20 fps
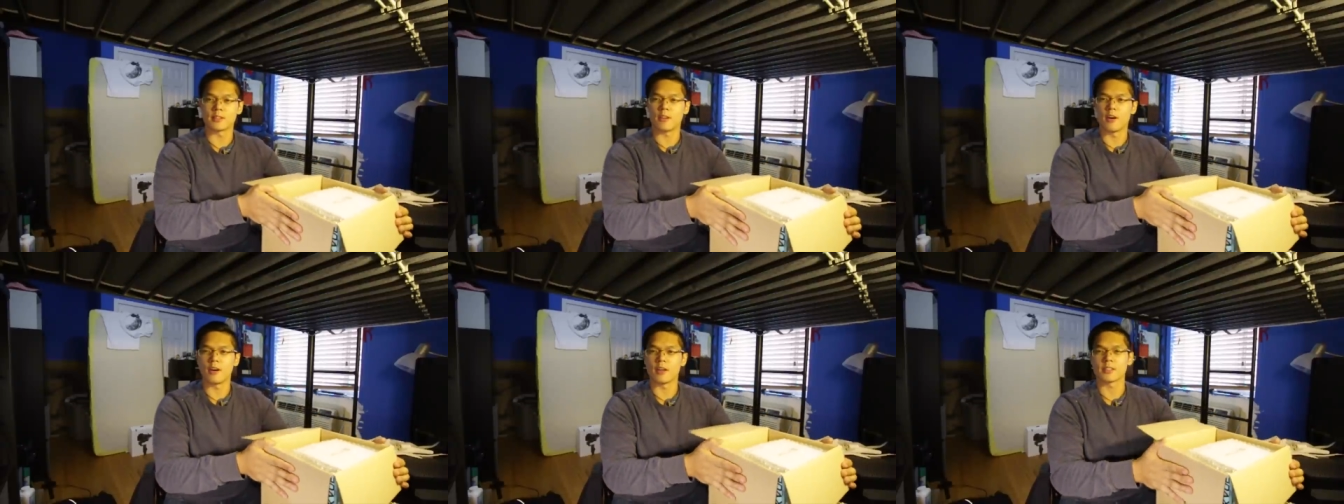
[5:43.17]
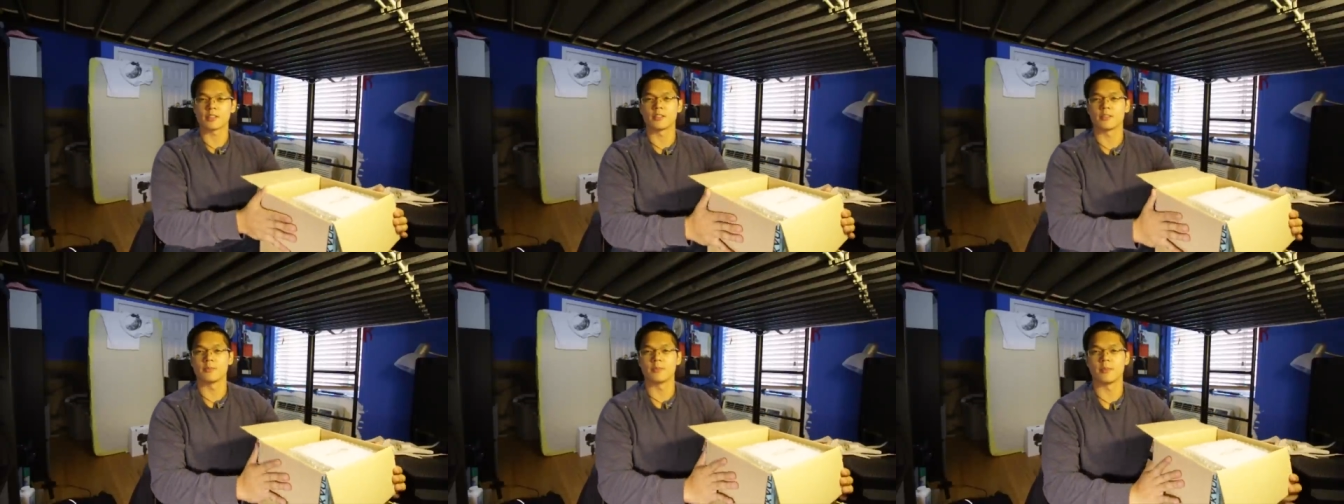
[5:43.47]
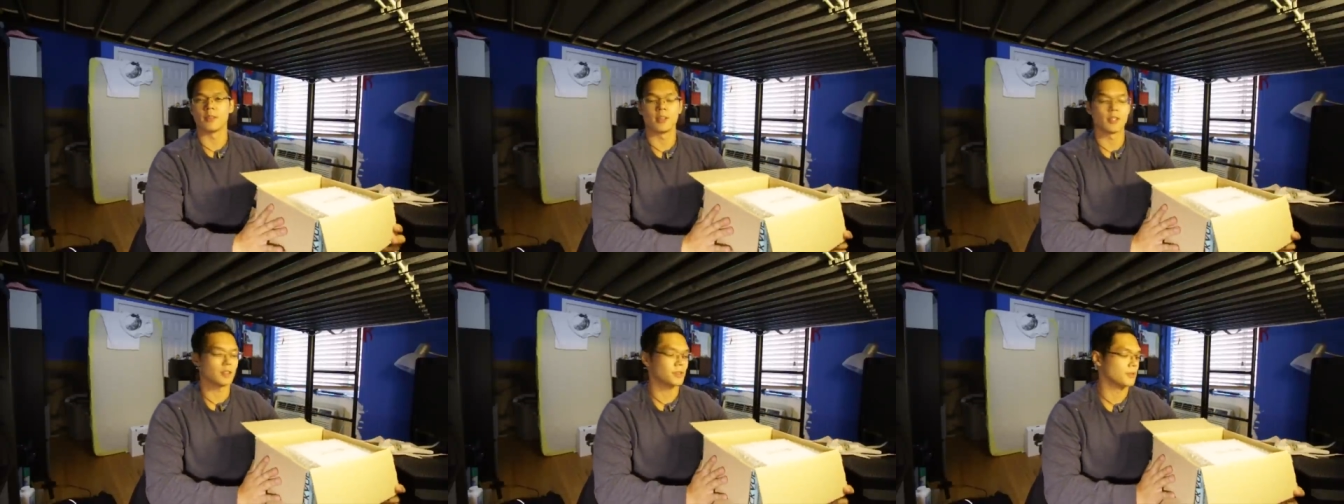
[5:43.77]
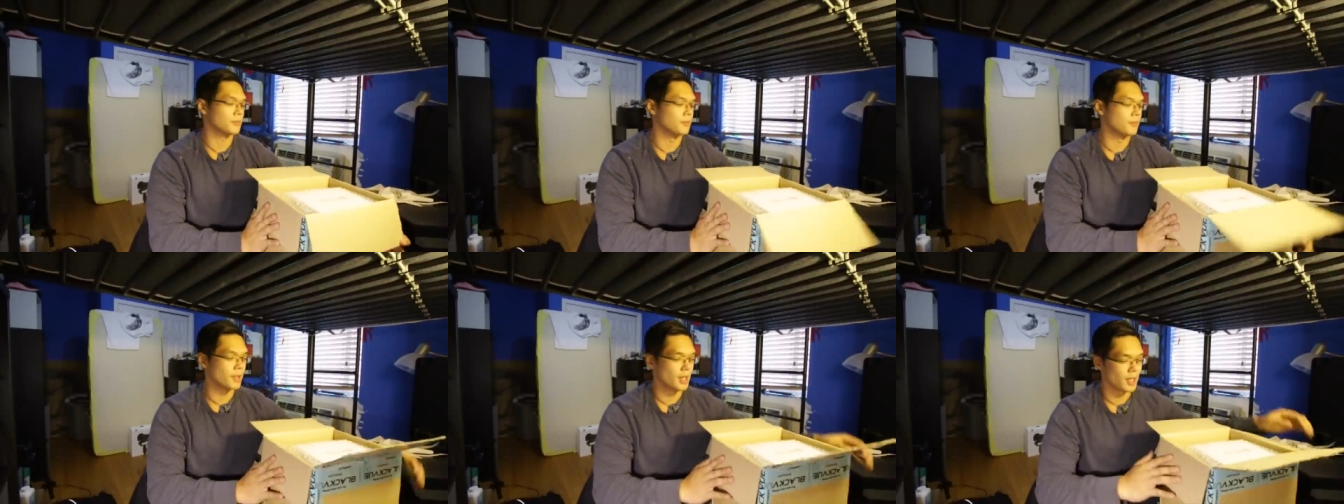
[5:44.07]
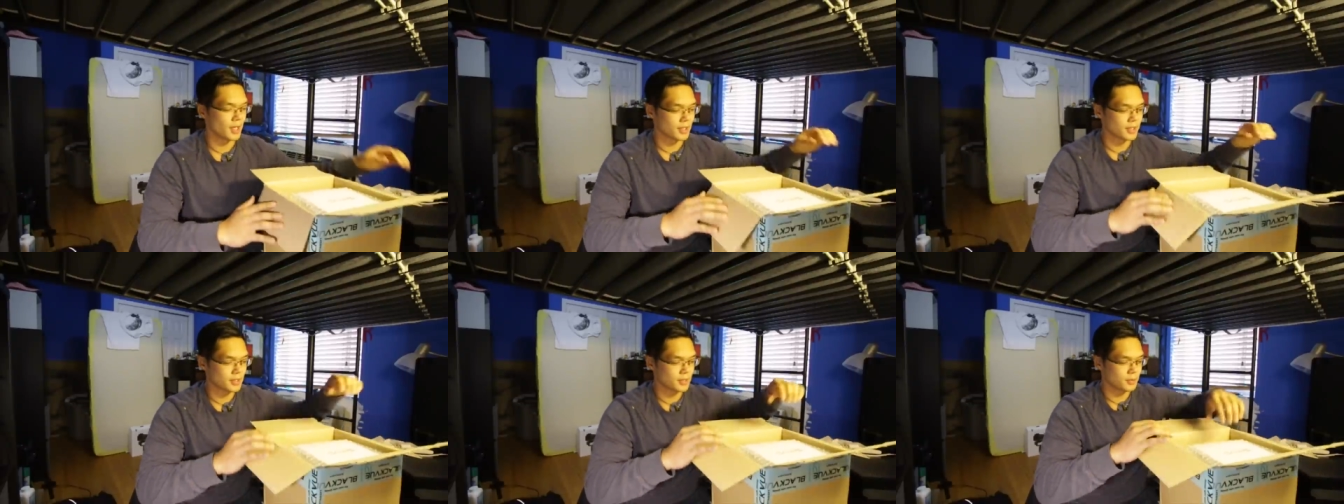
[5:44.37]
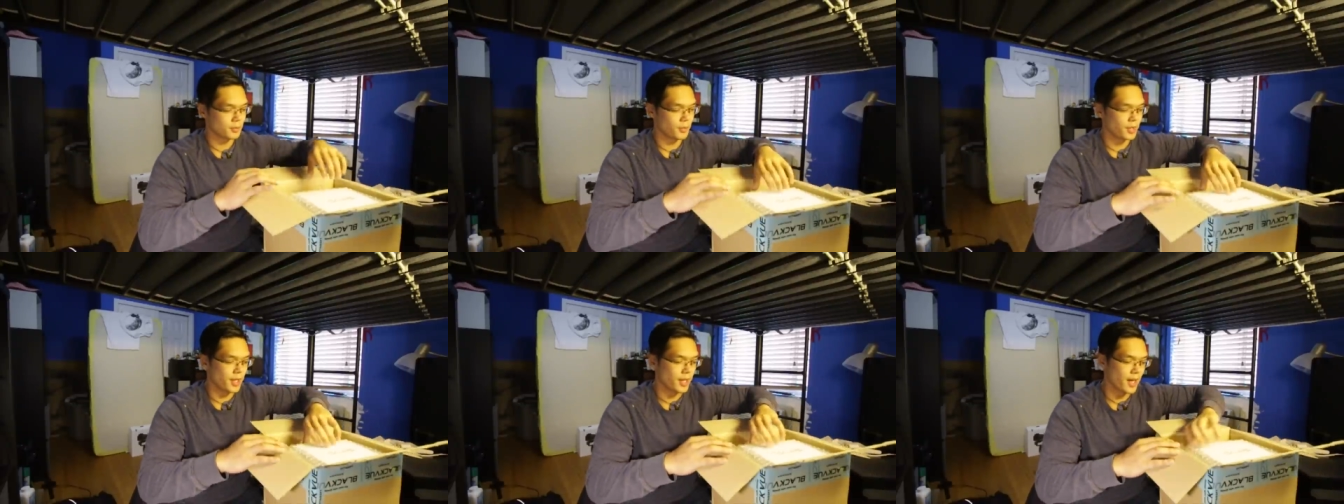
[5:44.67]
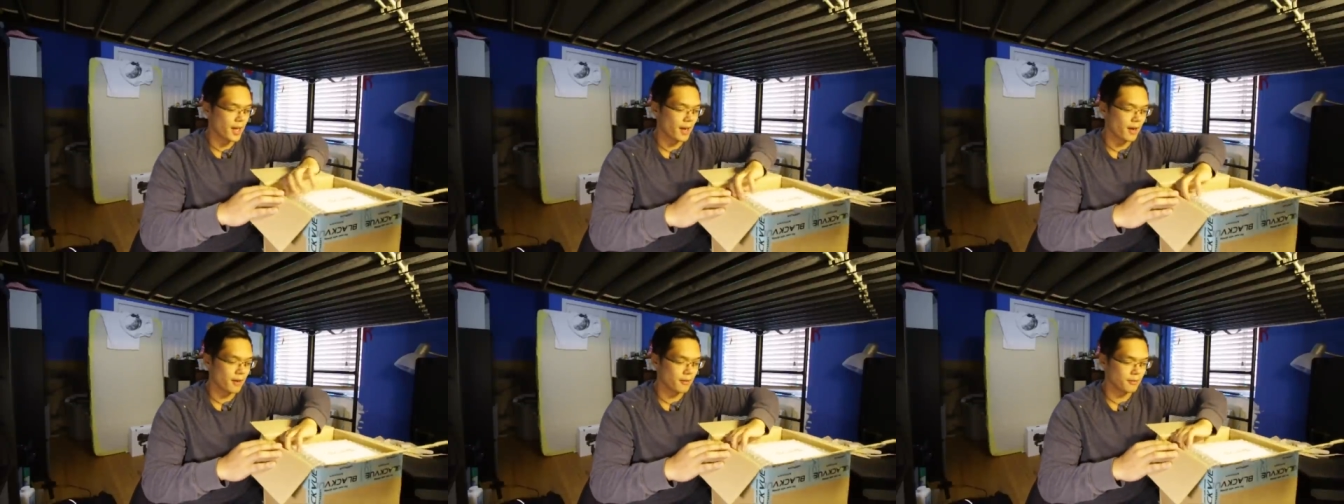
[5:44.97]
awesome box, we
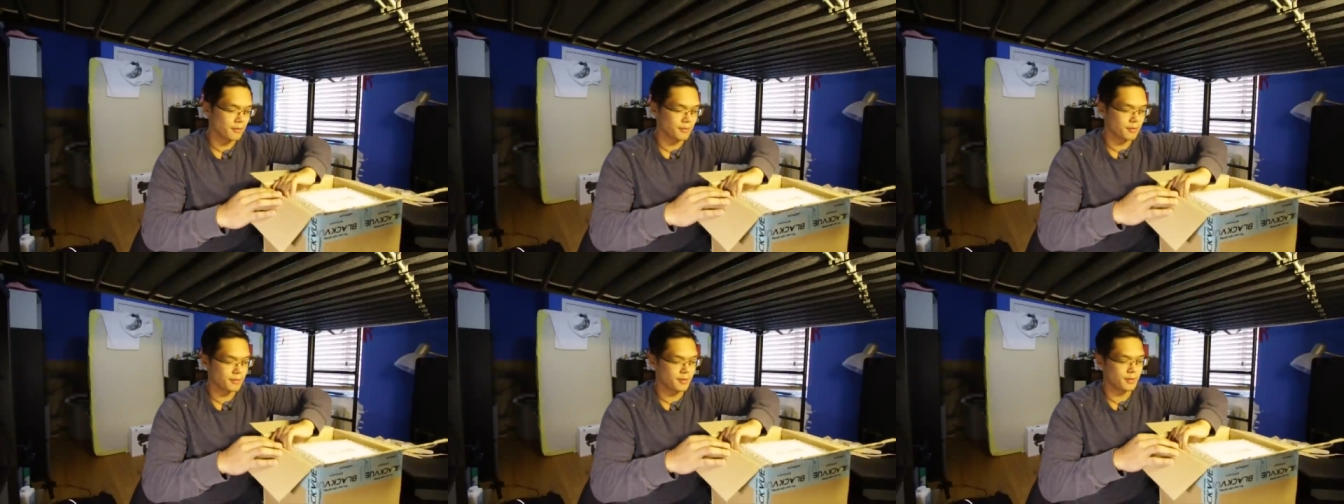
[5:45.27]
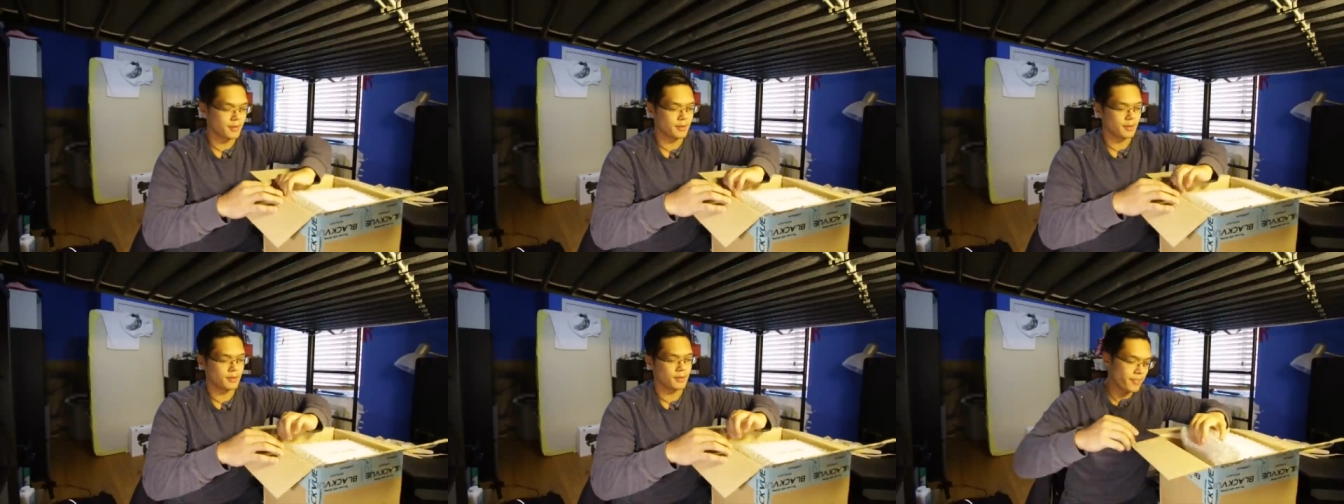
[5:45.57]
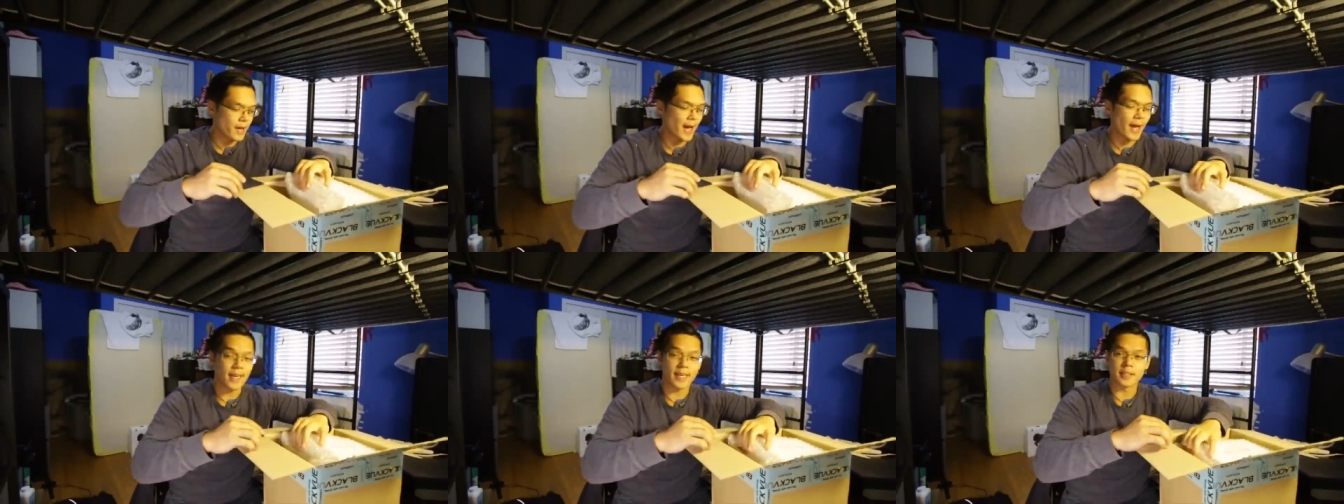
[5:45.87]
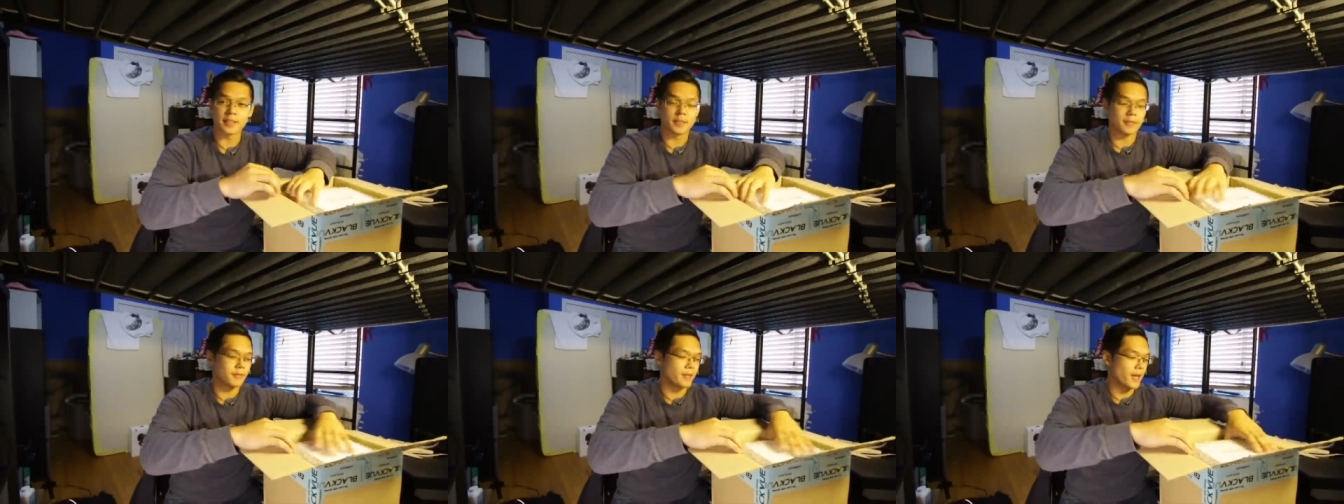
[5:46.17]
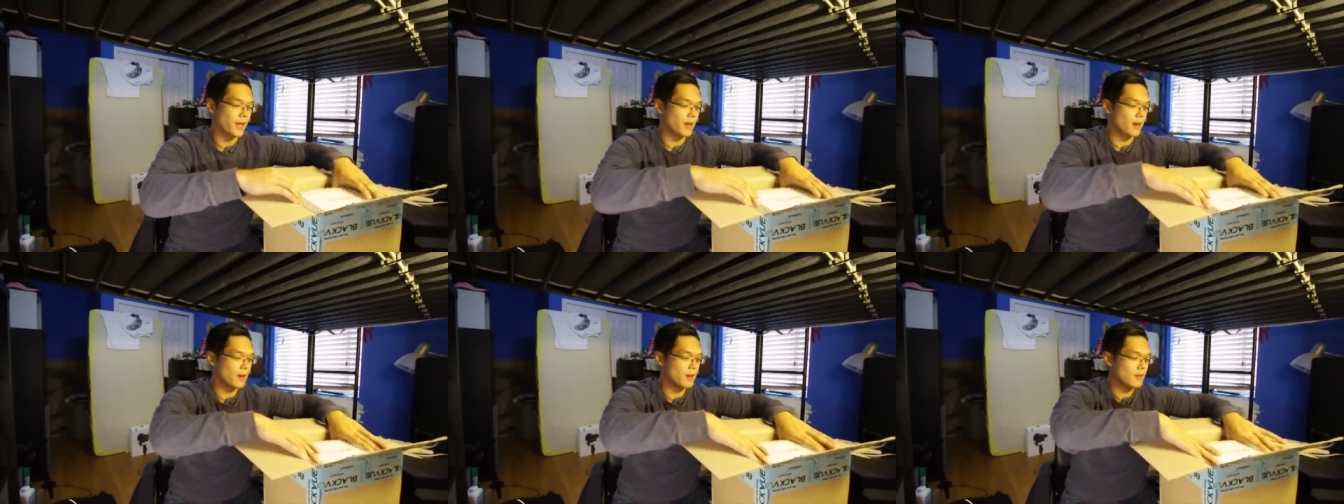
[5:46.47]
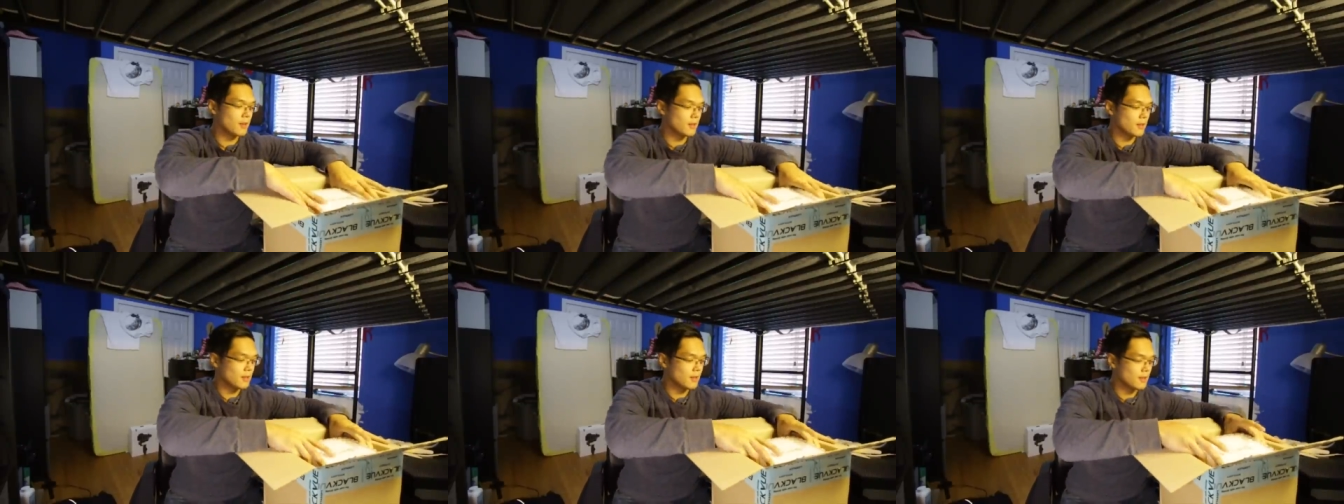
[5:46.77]
have packets of air.